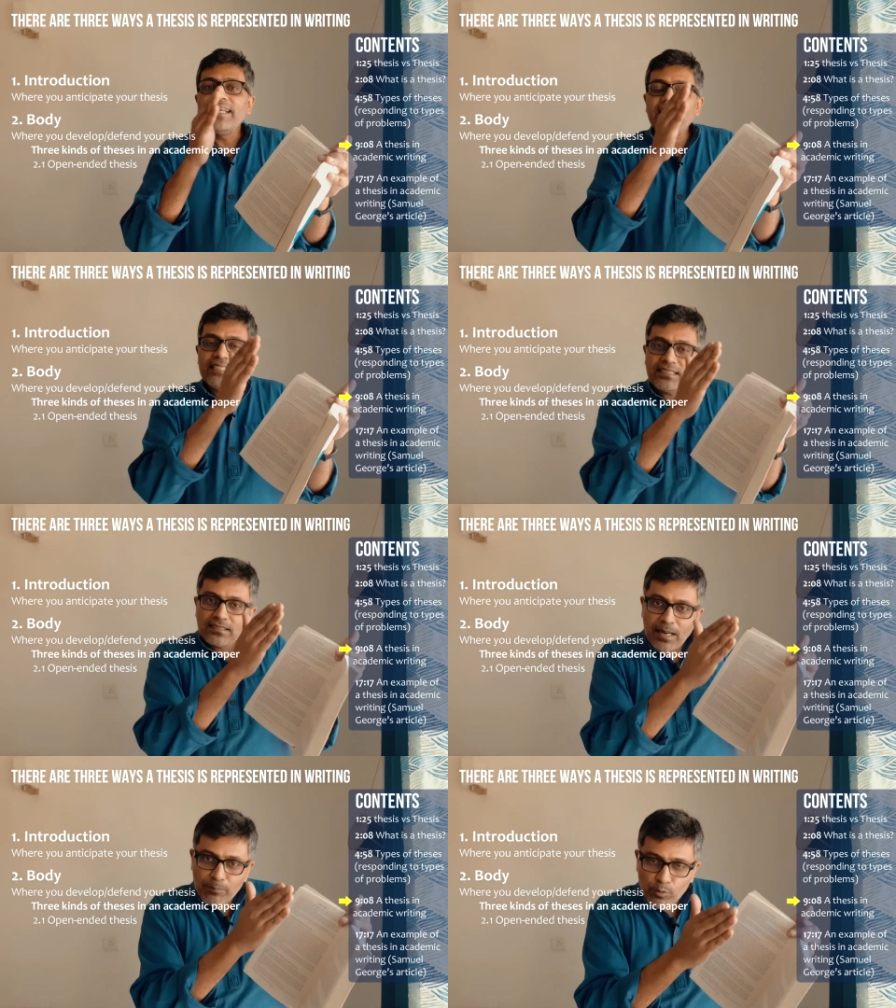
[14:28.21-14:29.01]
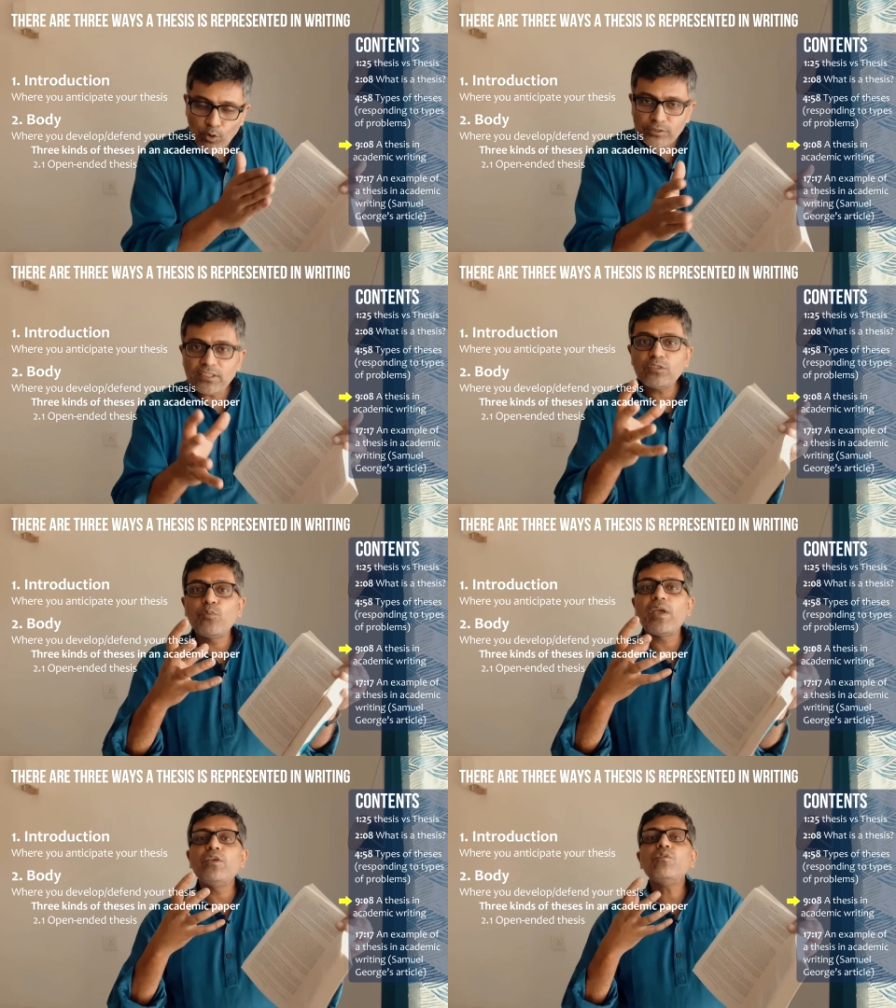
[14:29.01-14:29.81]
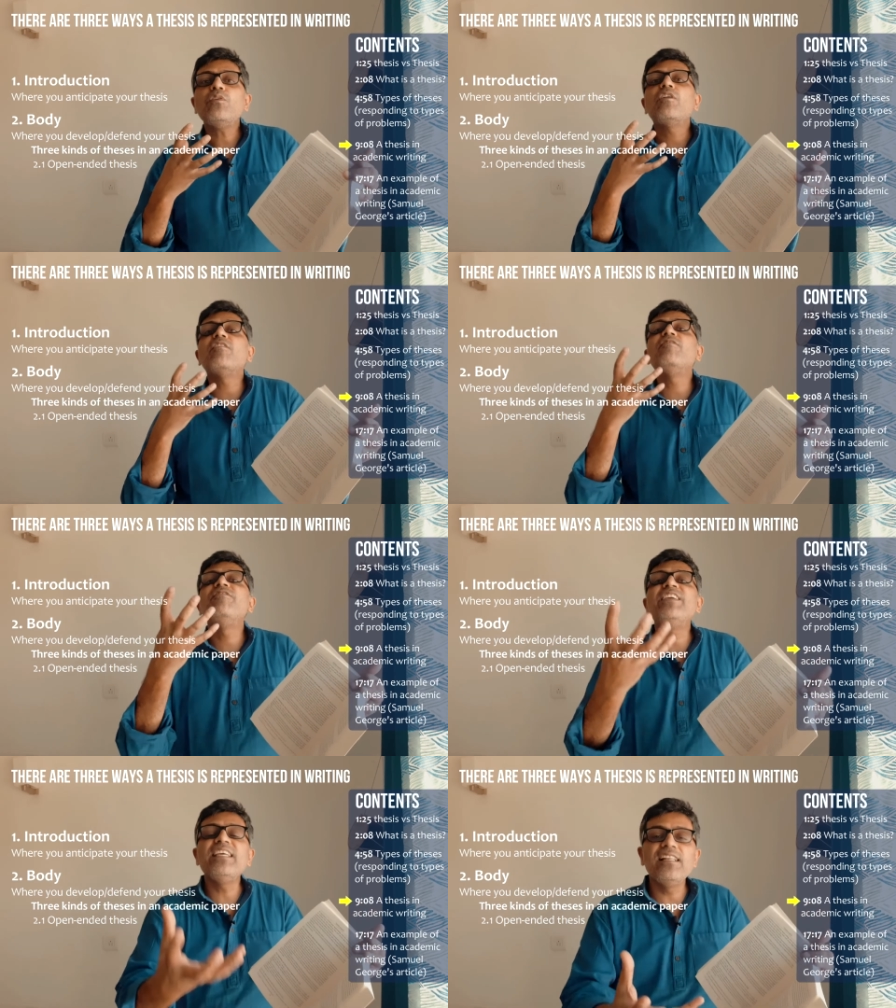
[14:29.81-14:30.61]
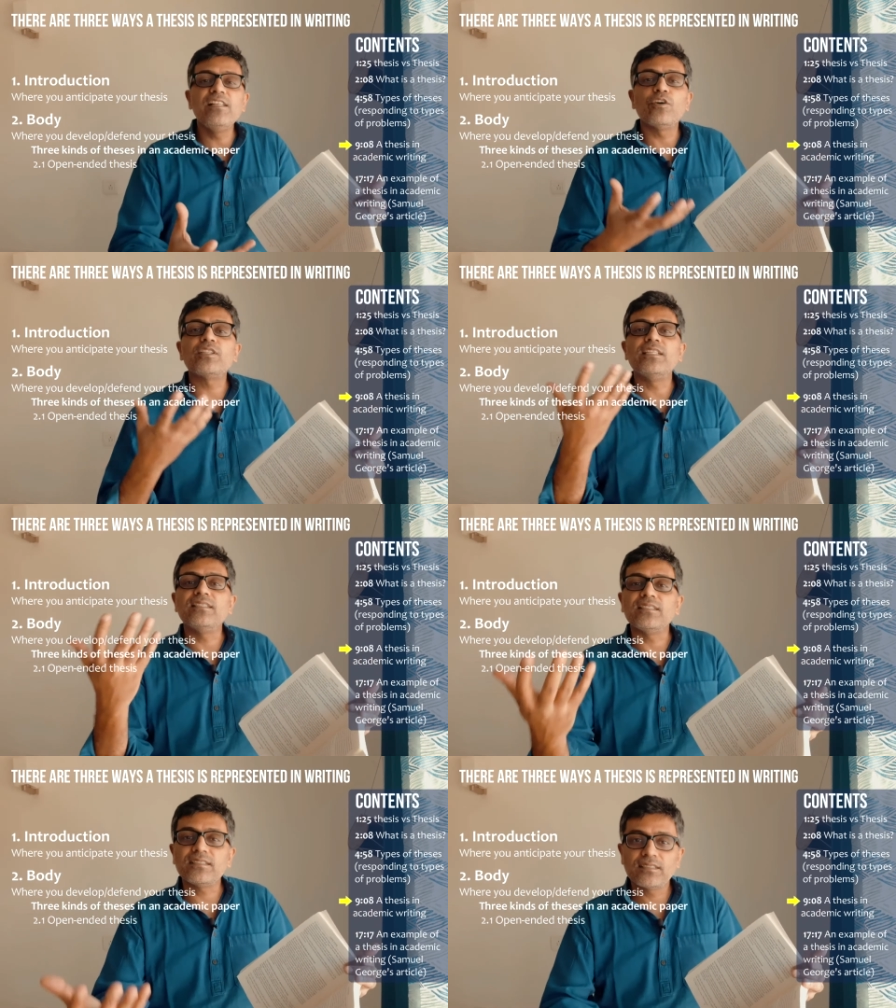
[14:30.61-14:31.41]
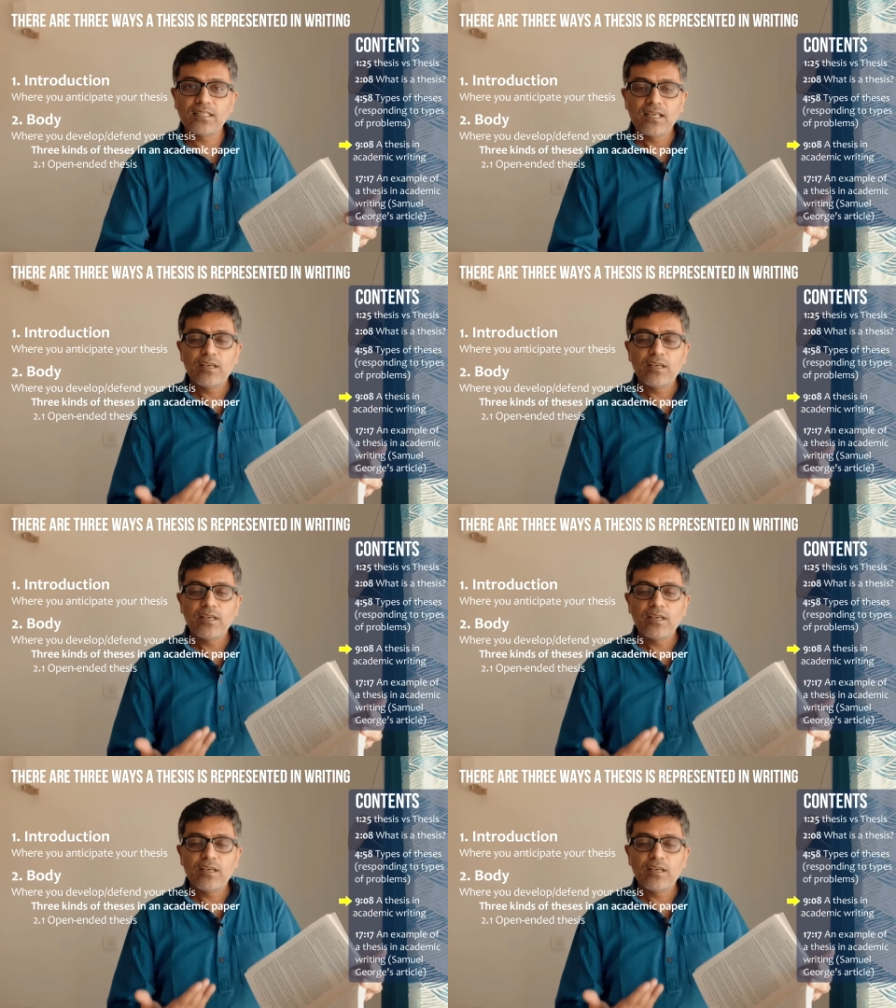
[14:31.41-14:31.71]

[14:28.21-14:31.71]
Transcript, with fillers: is that process where you reveal your thesis.